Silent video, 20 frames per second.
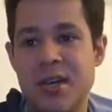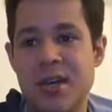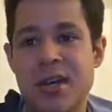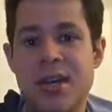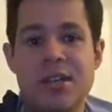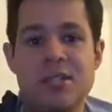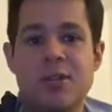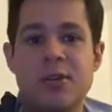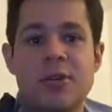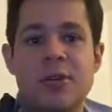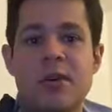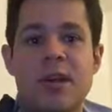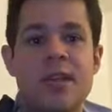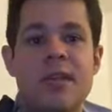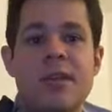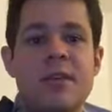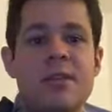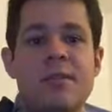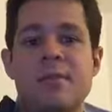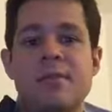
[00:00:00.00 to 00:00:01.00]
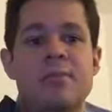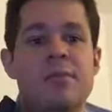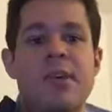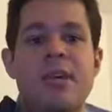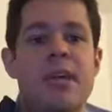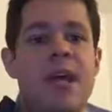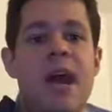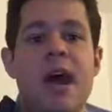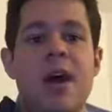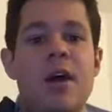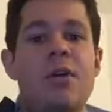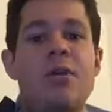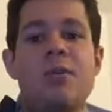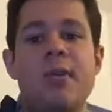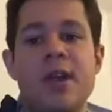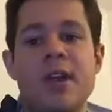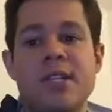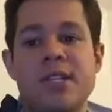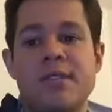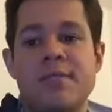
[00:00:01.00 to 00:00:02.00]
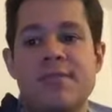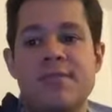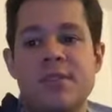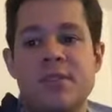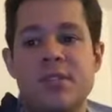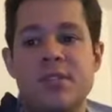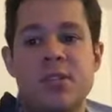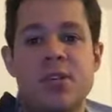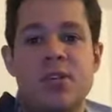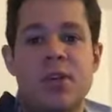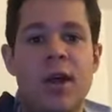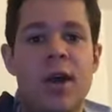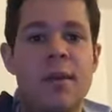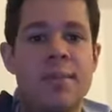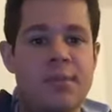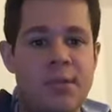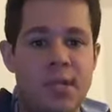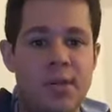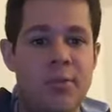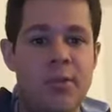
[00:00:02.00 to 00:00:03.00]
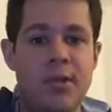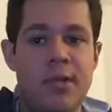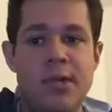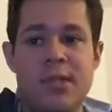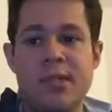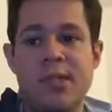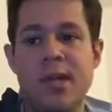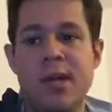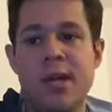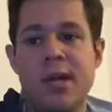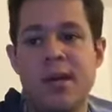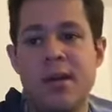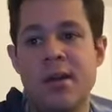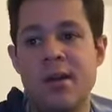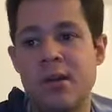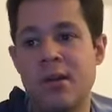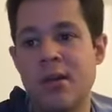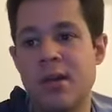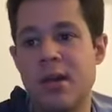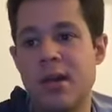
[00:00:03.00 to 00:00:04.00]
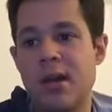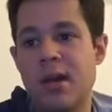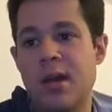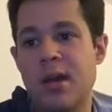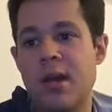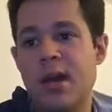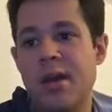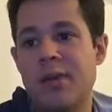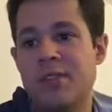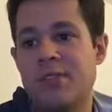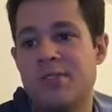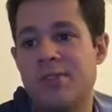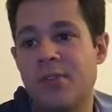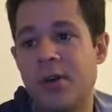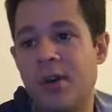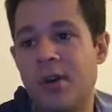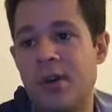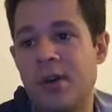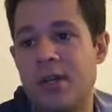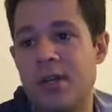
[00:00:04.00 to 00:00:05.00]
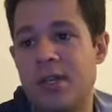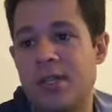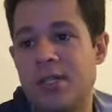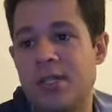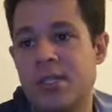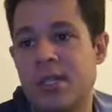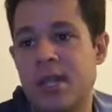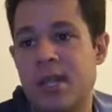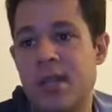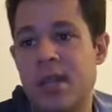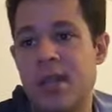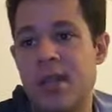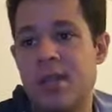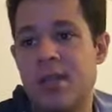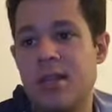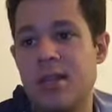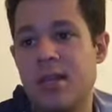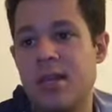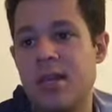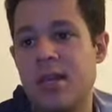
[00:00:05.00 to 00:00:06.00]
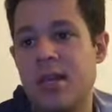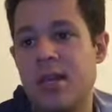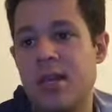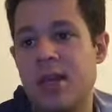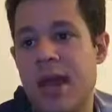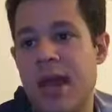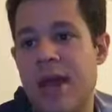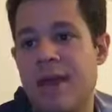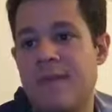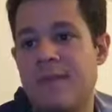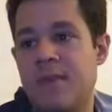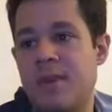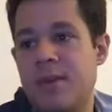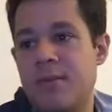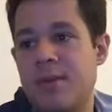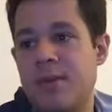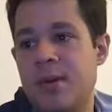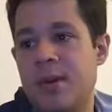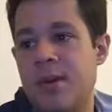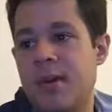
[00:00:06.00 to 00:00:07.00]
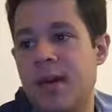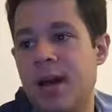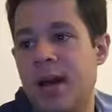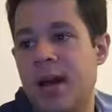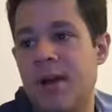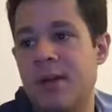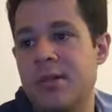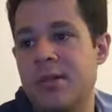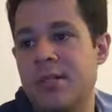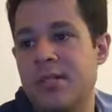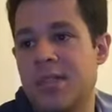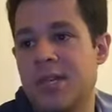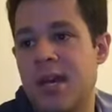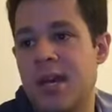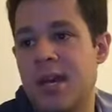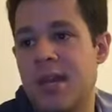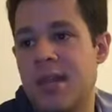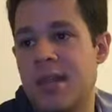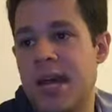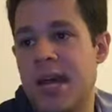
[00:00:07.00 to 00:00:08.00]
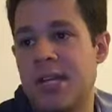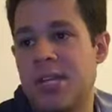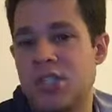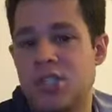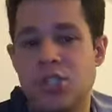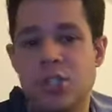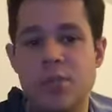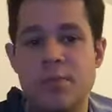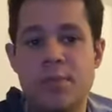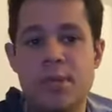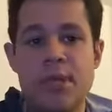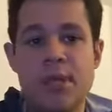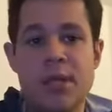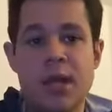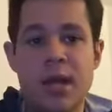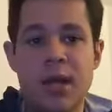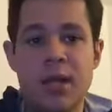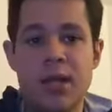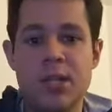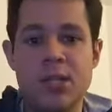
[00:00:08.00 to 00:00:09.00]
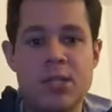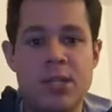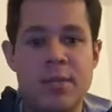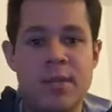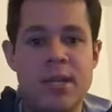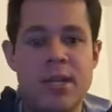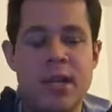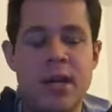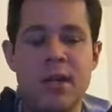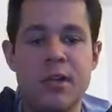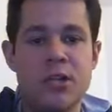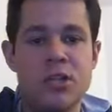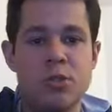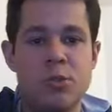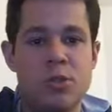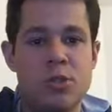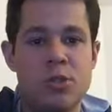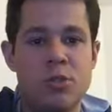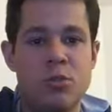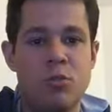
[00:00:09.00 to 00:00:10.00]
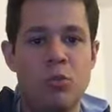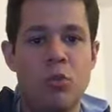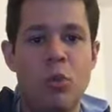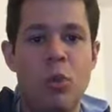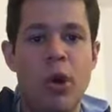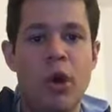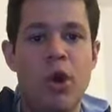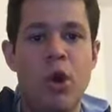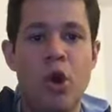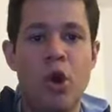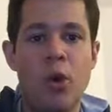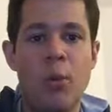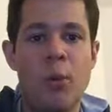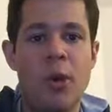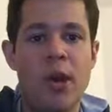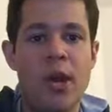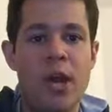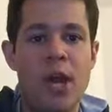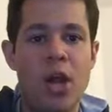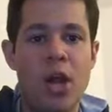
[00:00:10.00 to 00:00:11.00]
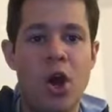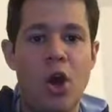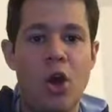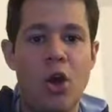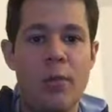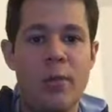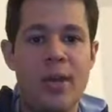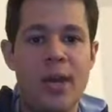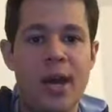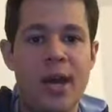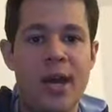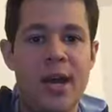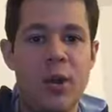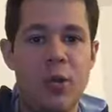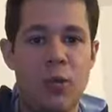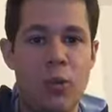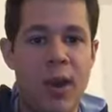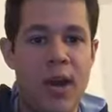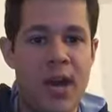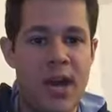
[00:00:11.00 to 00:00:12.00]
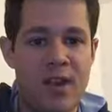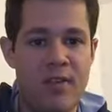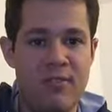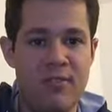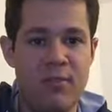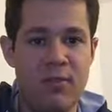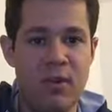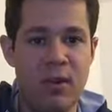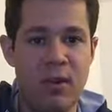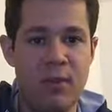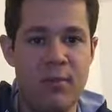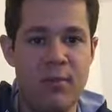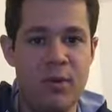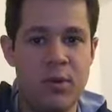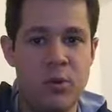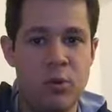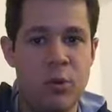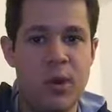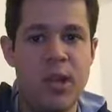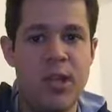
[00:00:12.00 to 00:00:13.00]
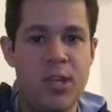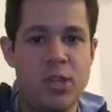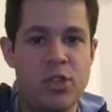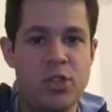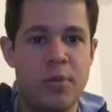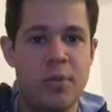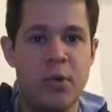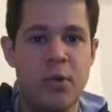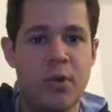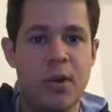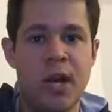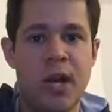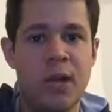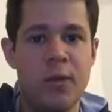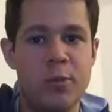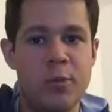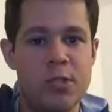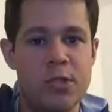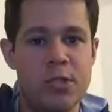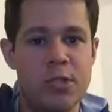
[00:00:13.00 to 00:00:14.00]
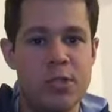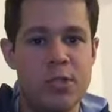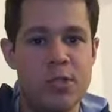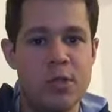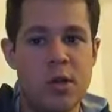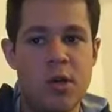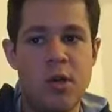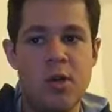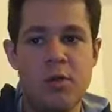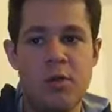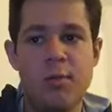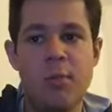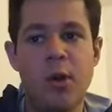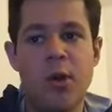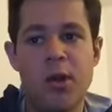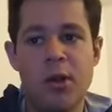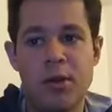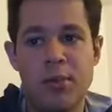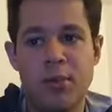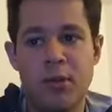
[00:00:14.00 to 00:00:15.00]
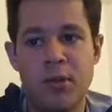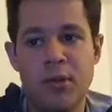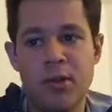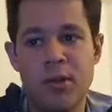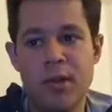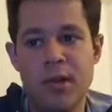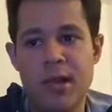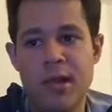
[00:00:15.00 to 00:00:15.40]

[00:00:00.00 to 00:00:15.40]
So I think it'd be an outrage if DeGrom didn't win the Cy Young. Now, as far as the MVP, I would say that should be Yelich. I mean, Yelich was 1 homer and an RBI away from winning the Triple Crown, which is remarkable.